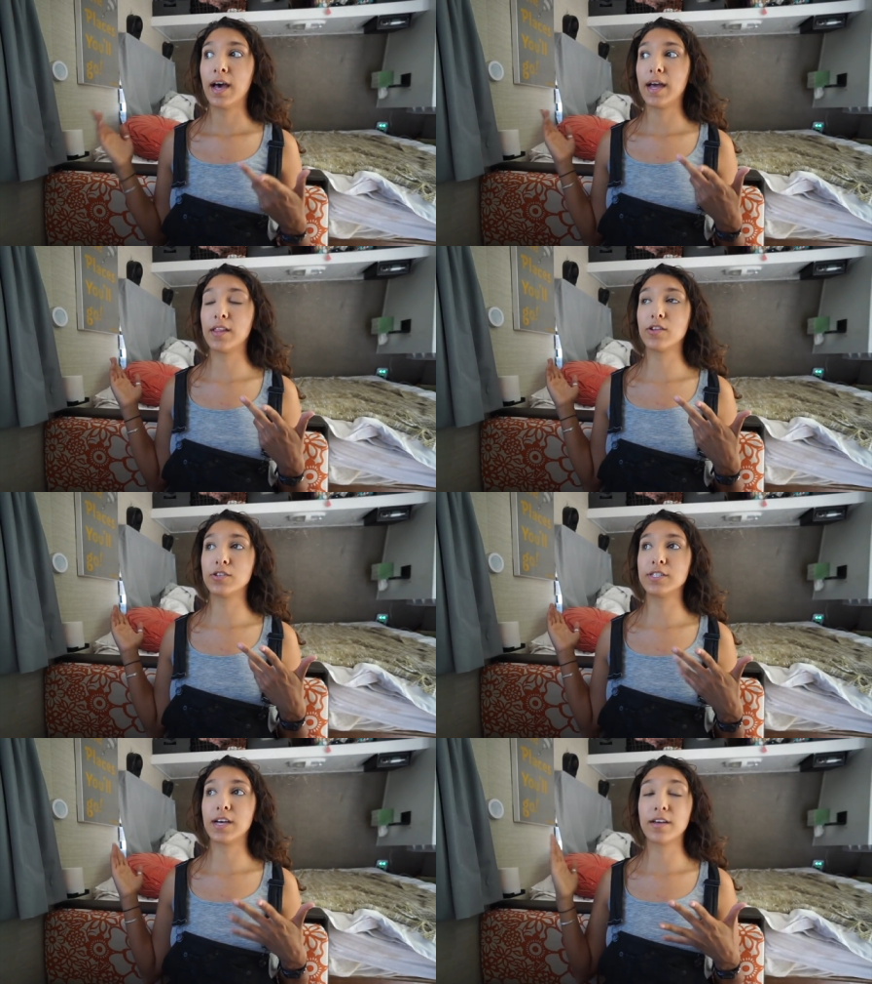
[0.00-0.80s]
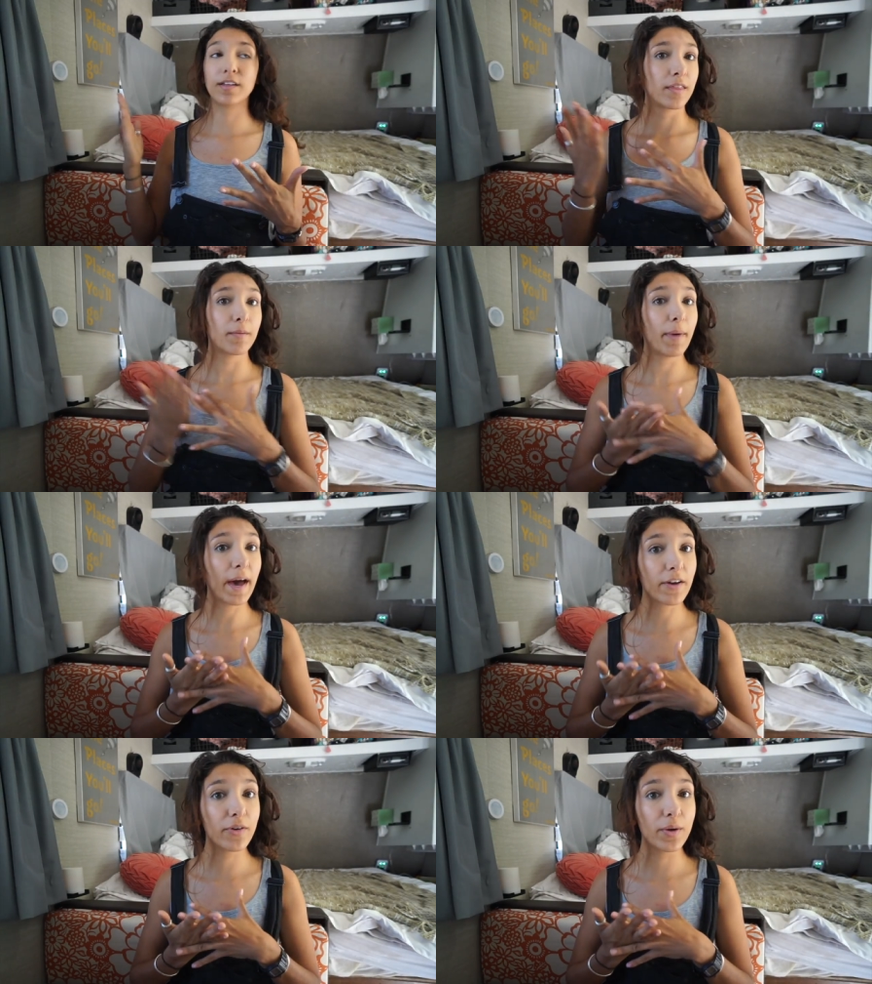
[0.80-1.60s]
I learned how the
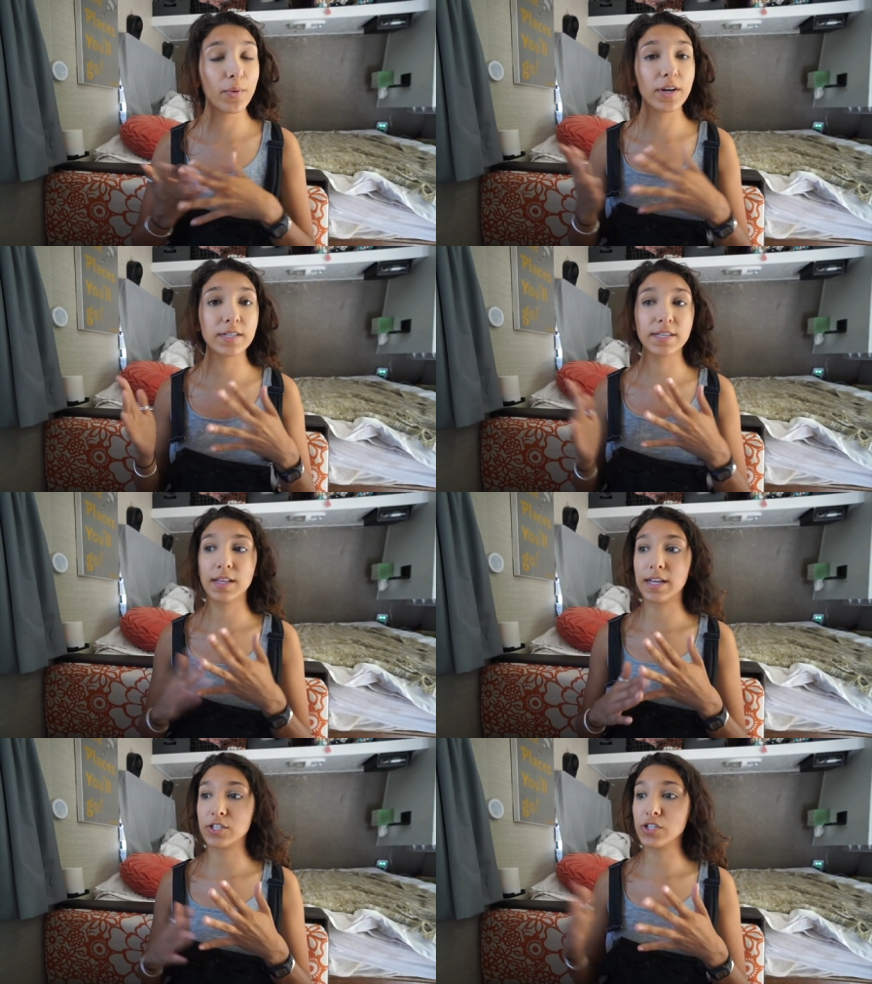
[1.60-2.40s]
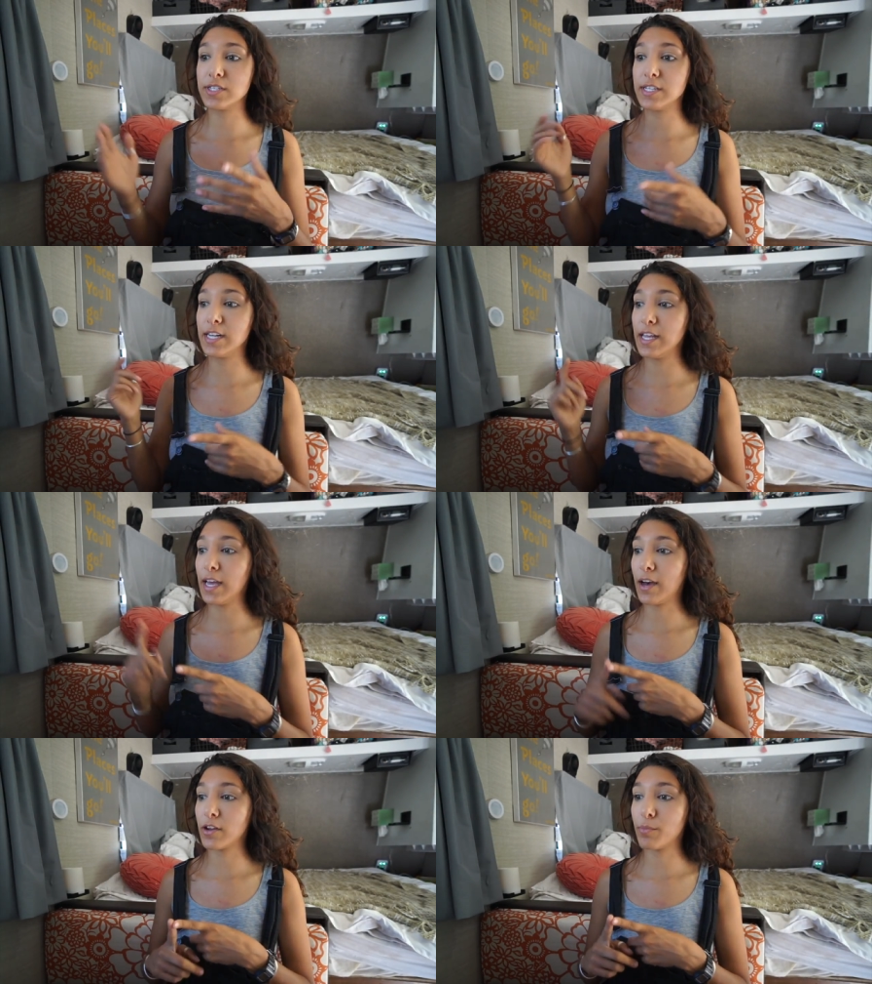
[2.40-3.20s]
battery works, electricity,
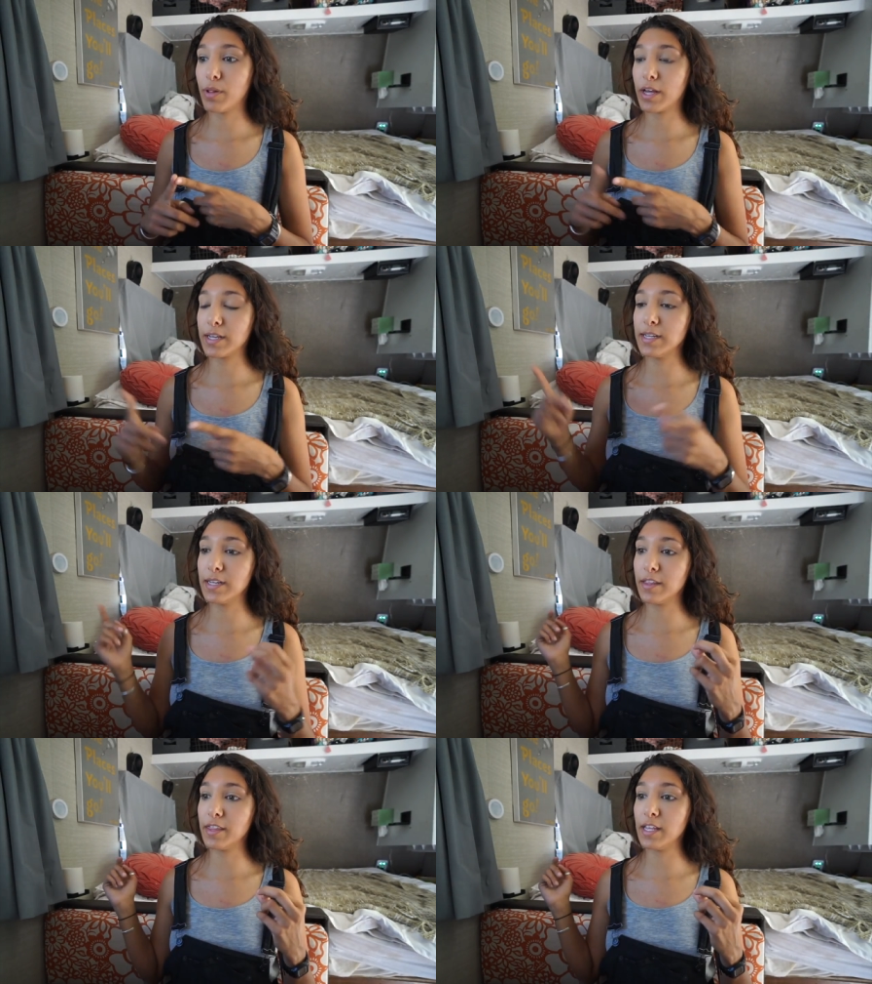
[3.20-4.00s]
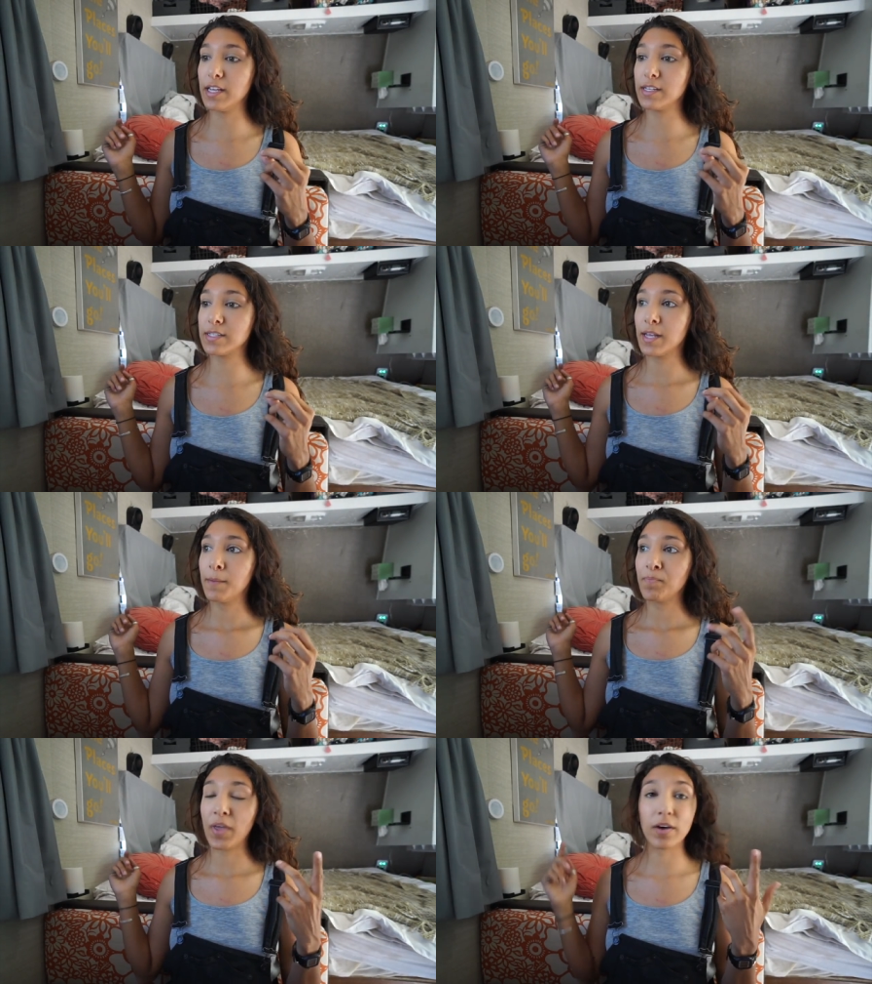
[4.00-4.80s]
how to plug into things,
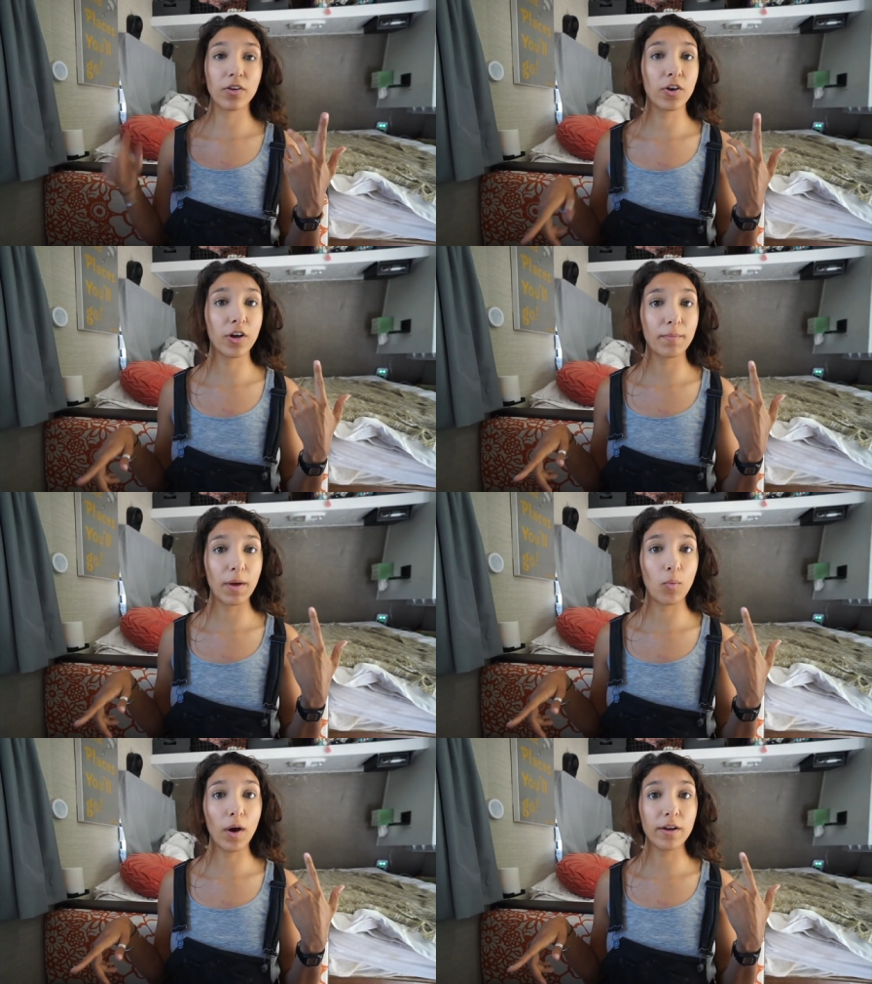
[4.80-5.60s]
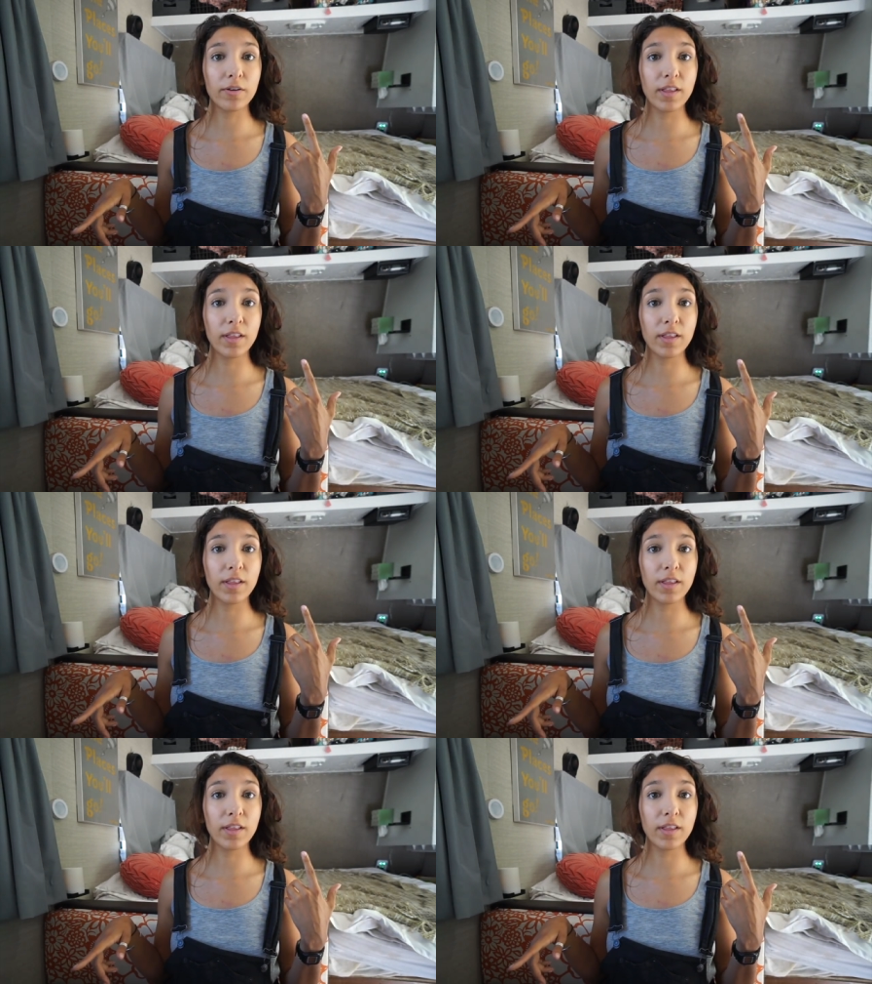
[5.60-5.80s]
how to hook up my water